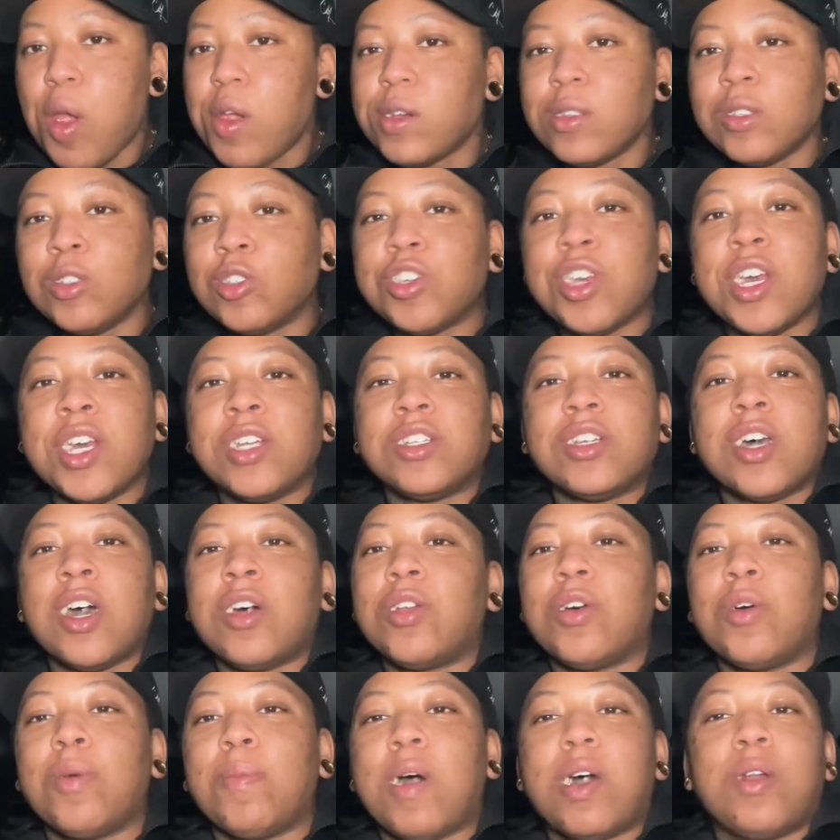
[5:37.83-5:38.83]
You can't tell
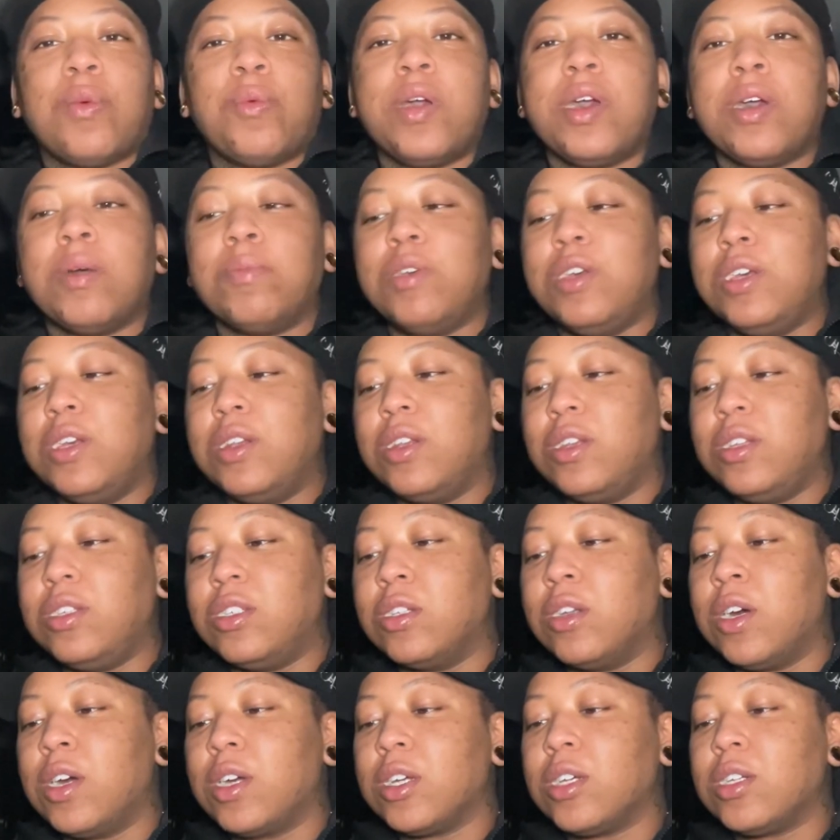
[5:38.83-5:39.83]
though by the way I'm eating these
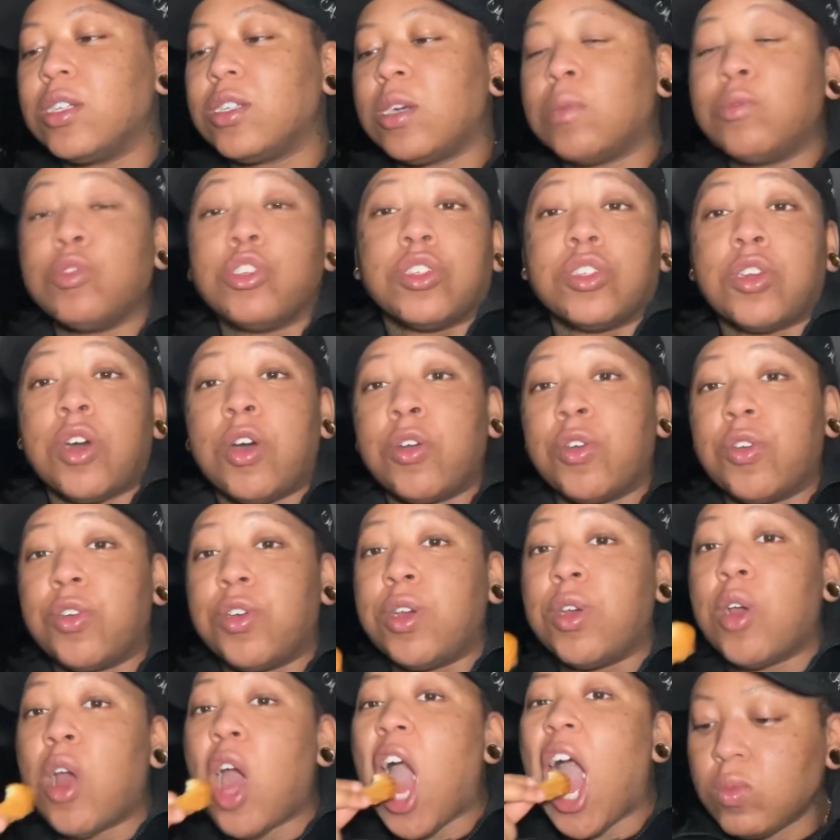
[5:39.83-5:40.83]
nuggets. I'm just
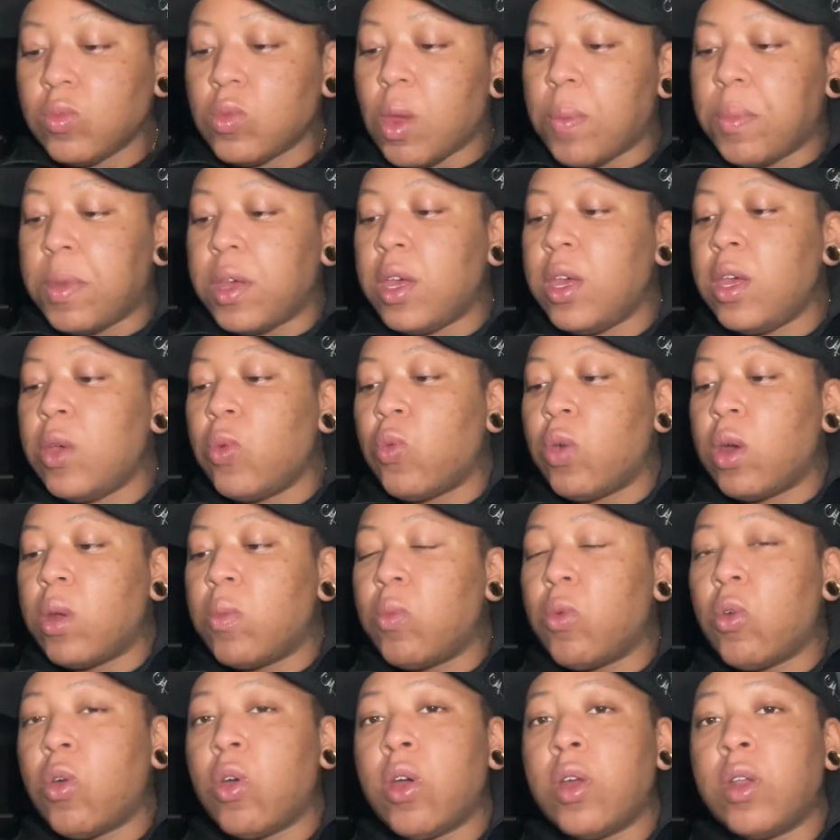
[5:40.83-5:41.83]
hungry. I'm gonna eat one
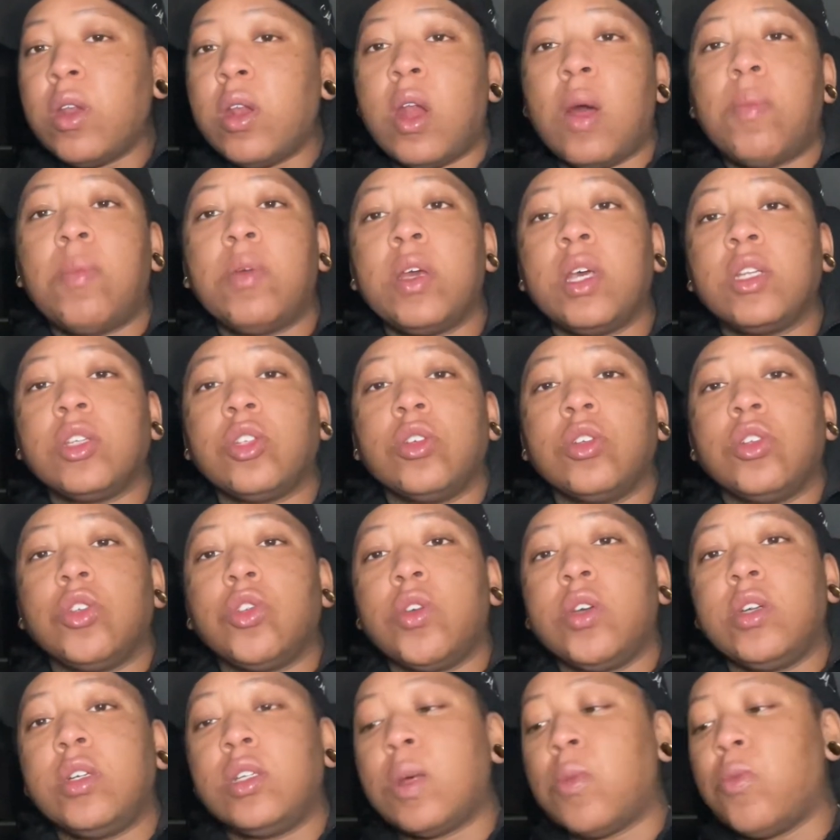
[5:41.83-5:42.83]
more and then I'm gonna get to the toy
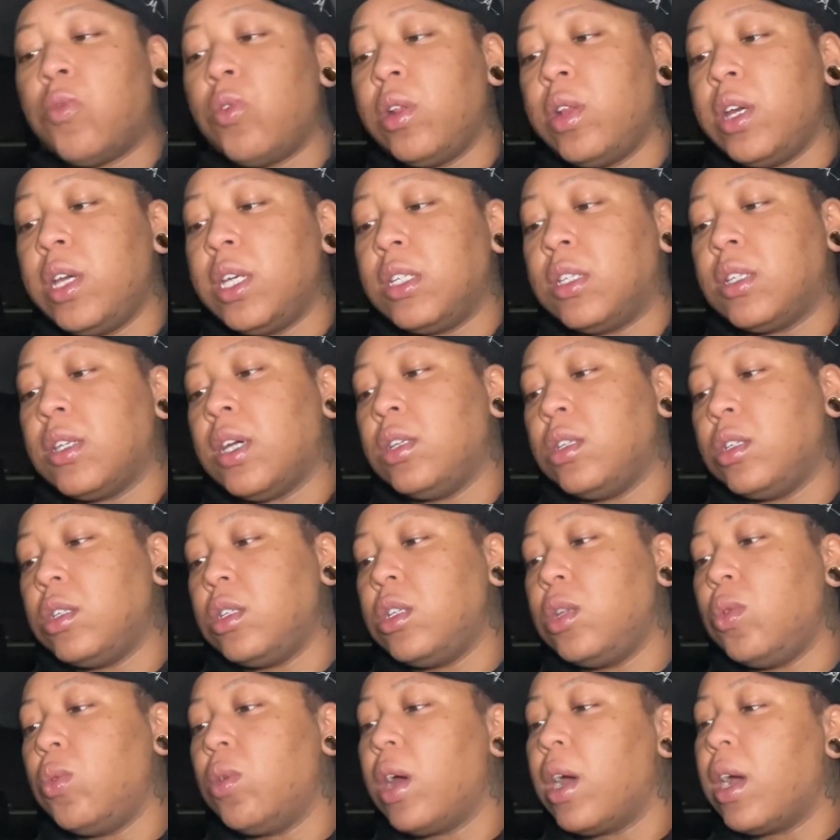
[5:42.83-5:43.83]
because I'm really excited to
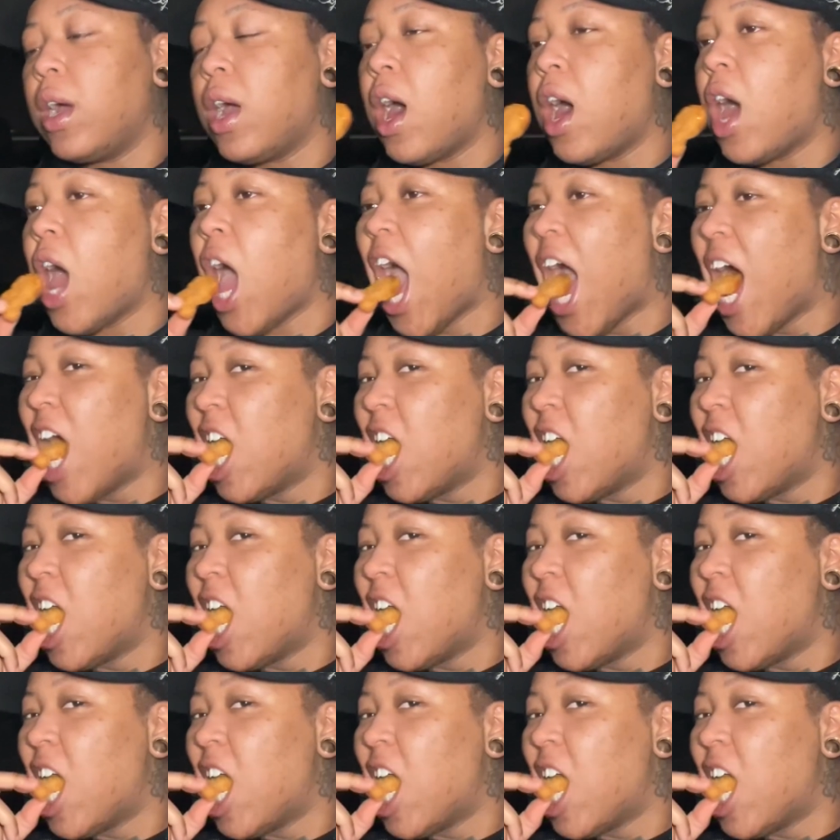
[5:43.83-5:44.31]
see what I got.